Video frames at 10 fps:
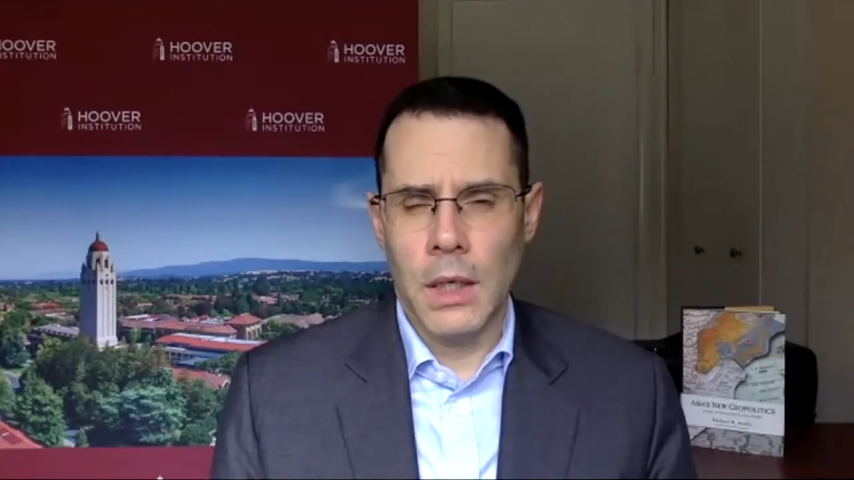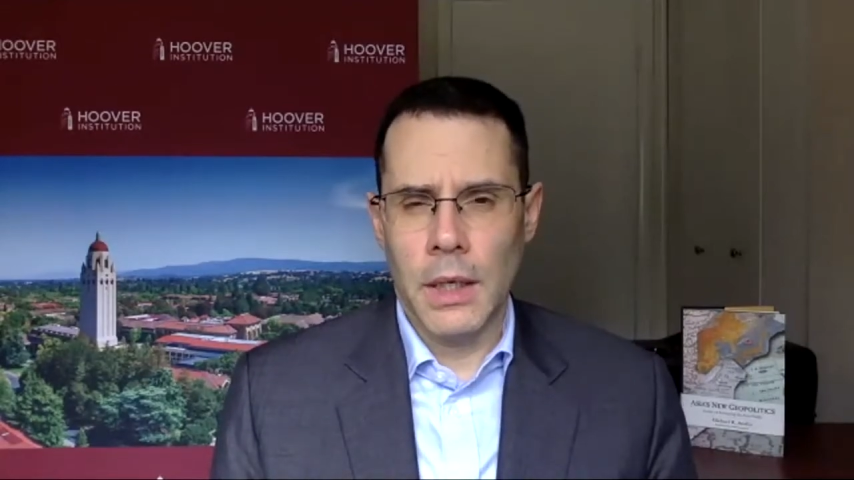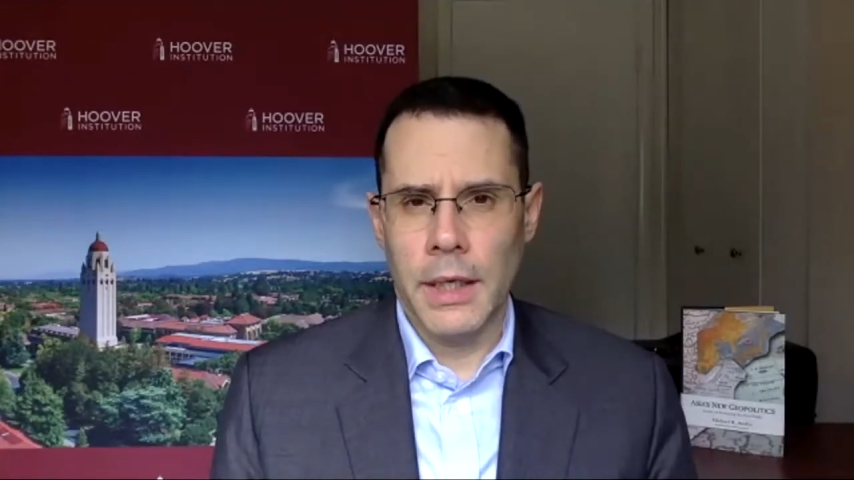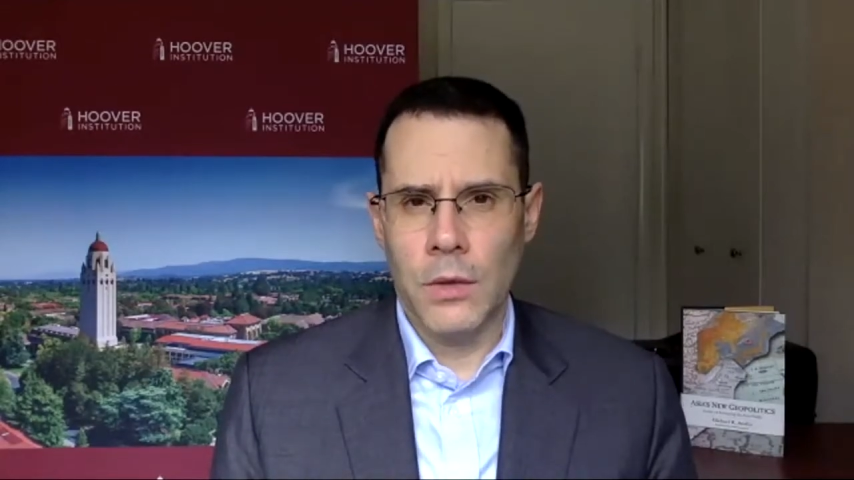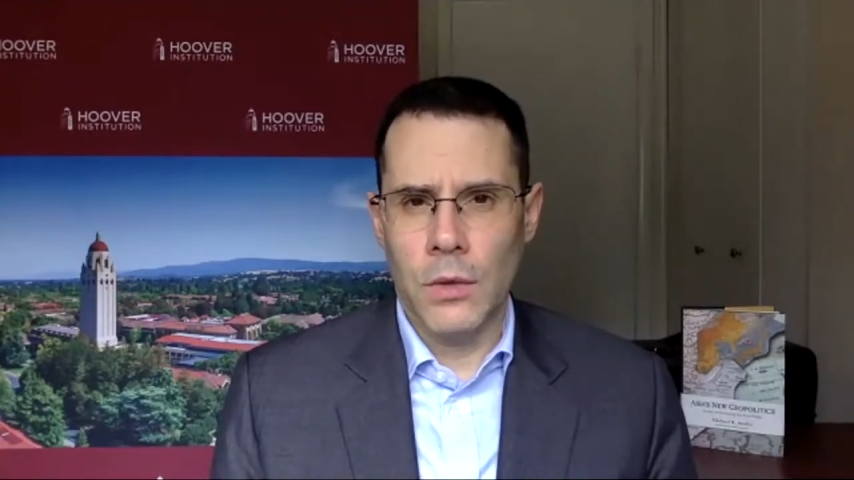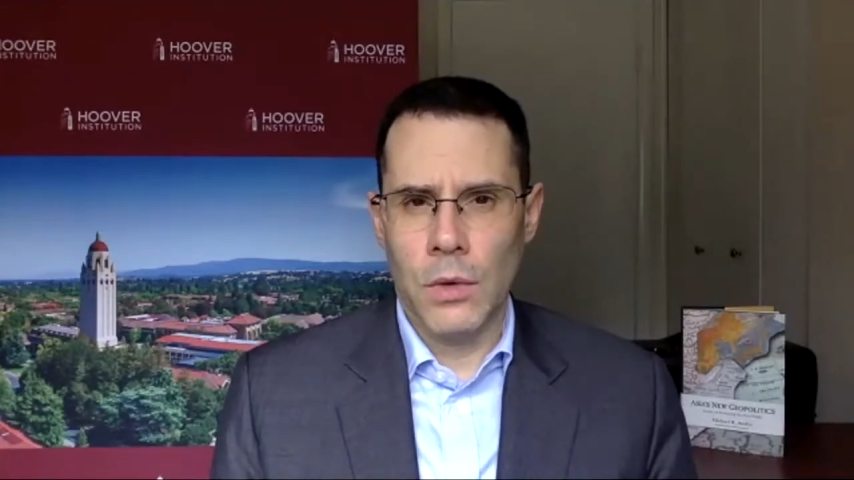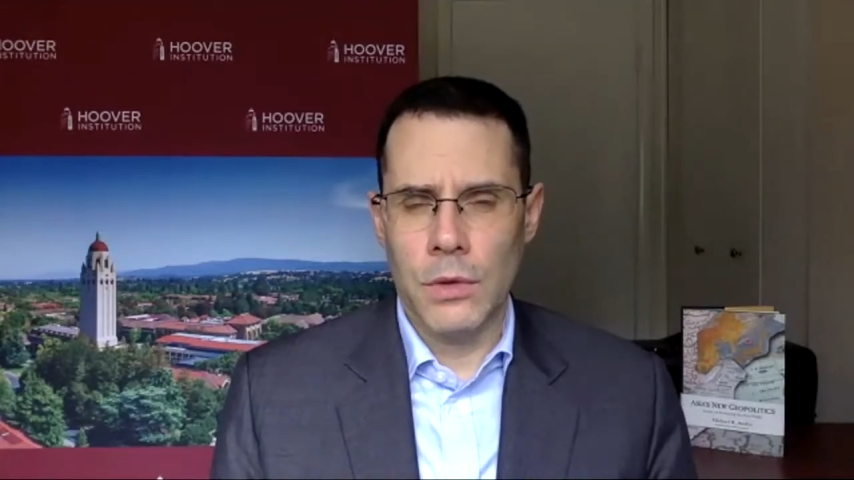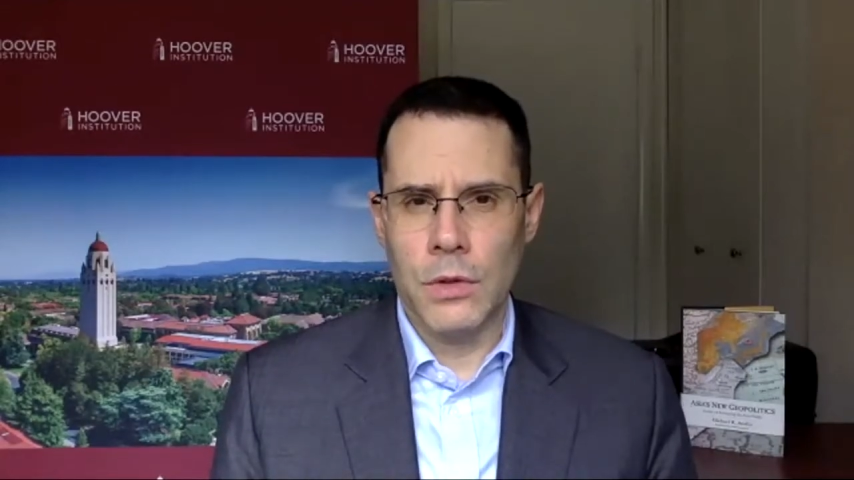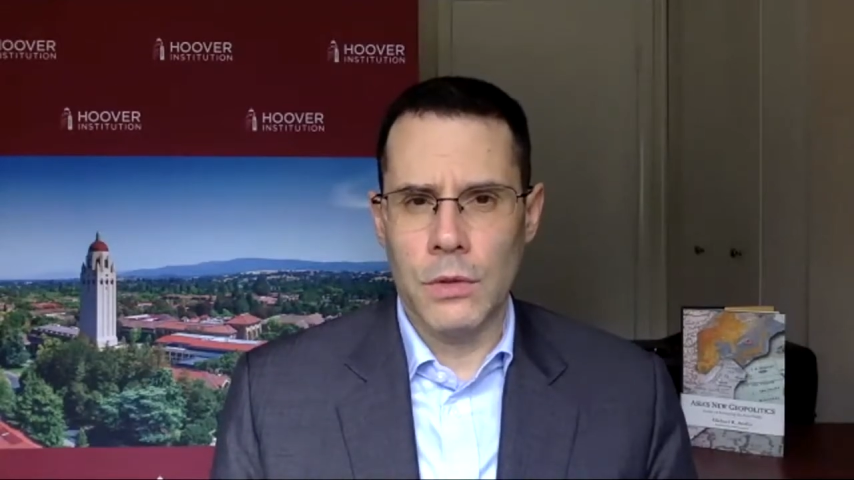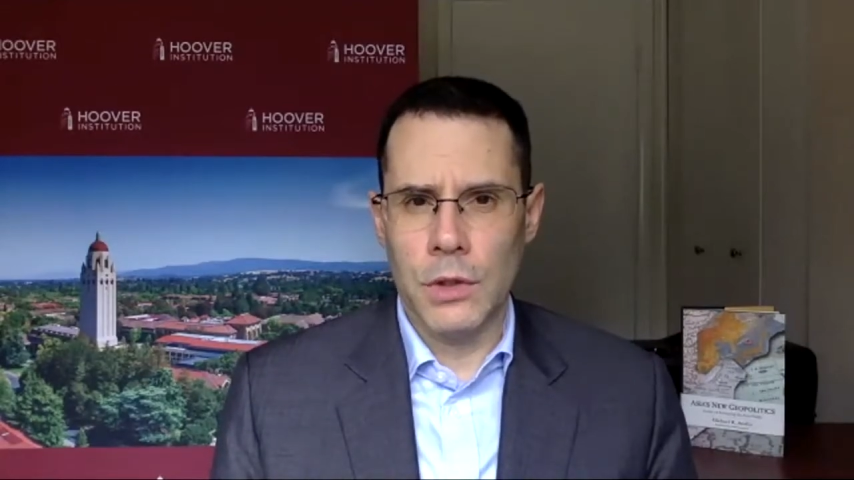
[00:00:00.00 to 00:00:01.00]
in order
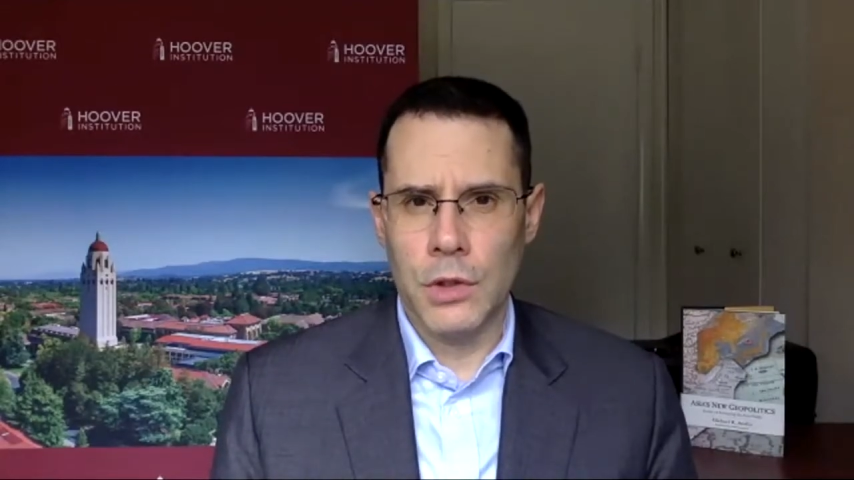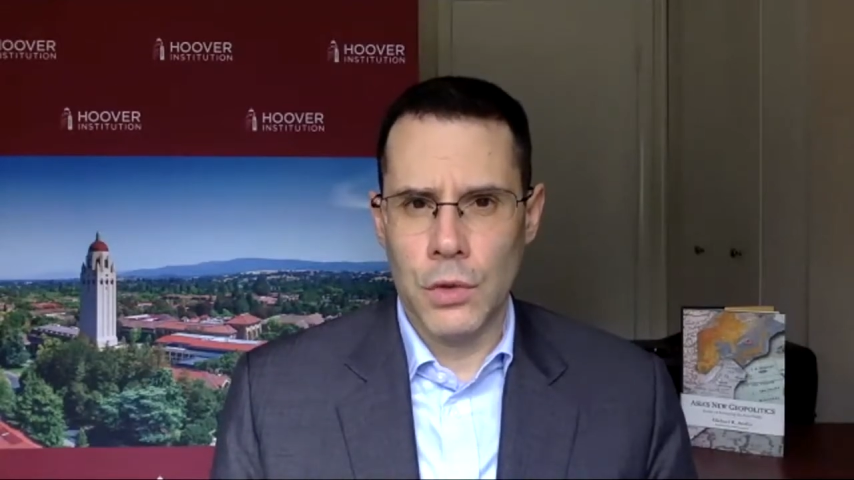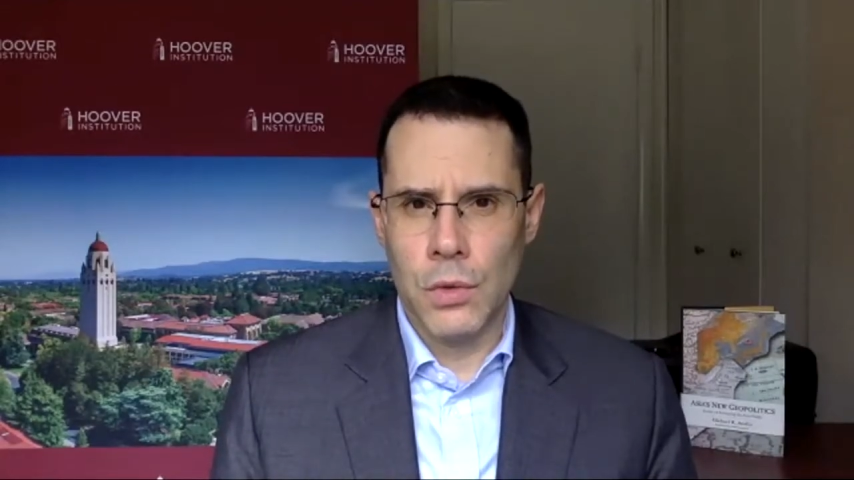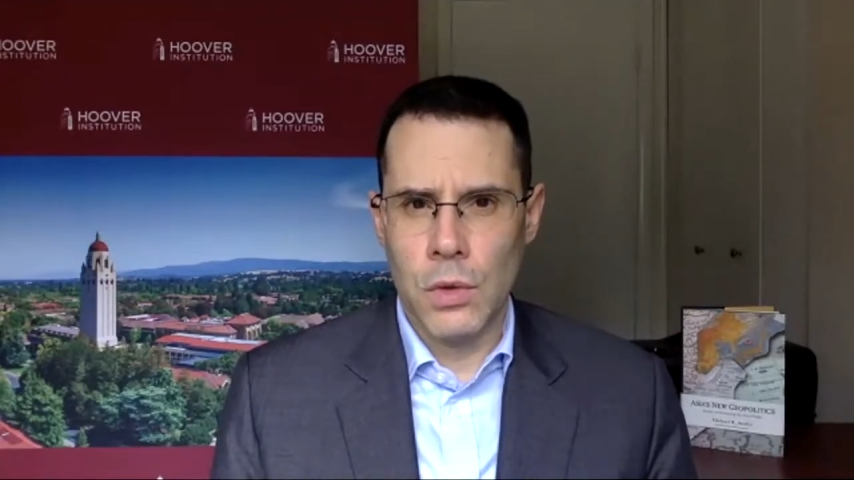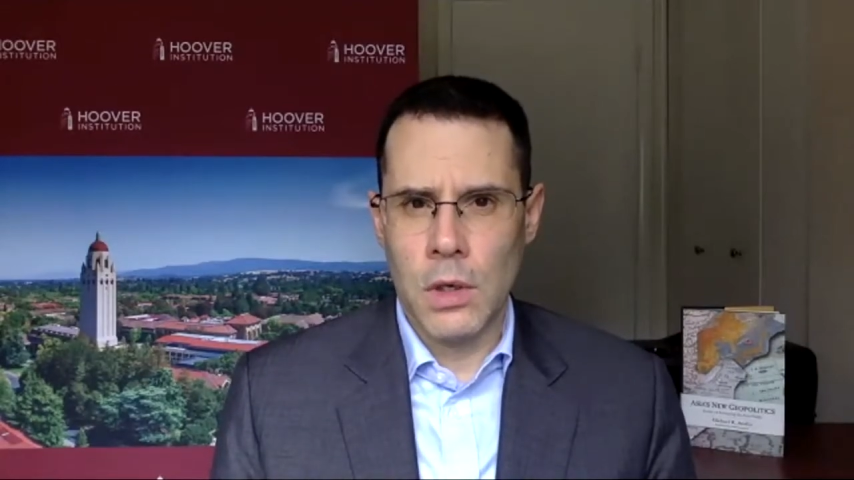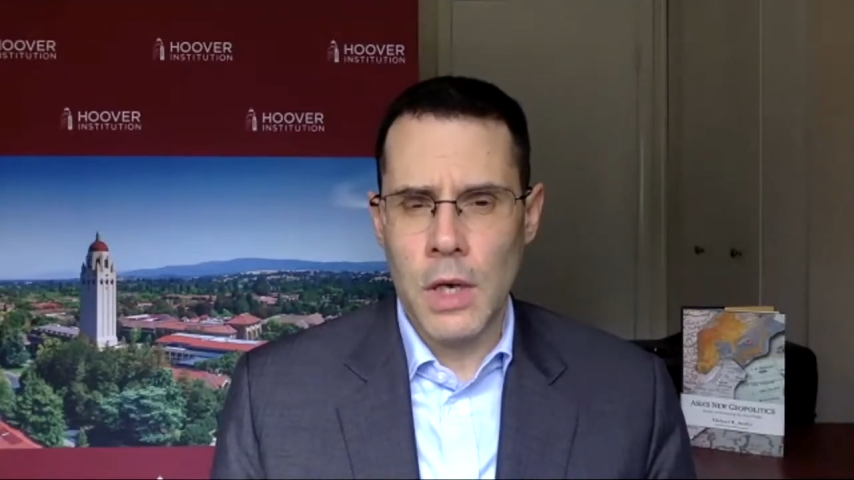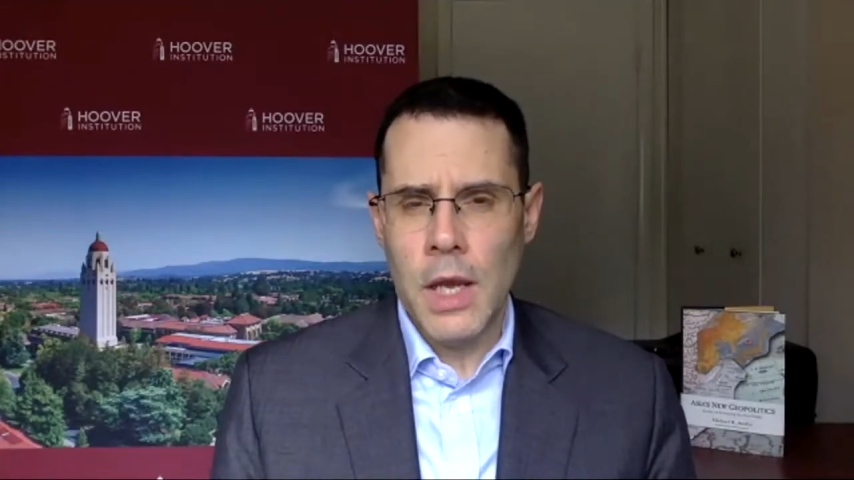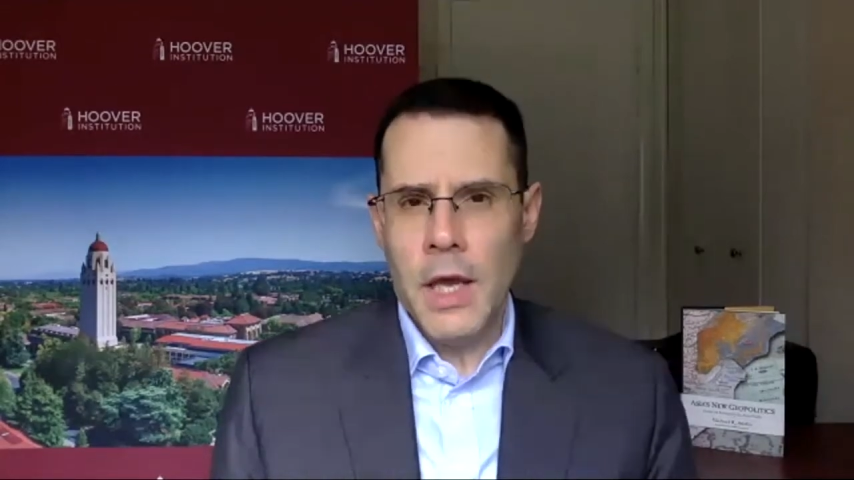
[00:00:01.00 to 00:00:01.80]
to ensure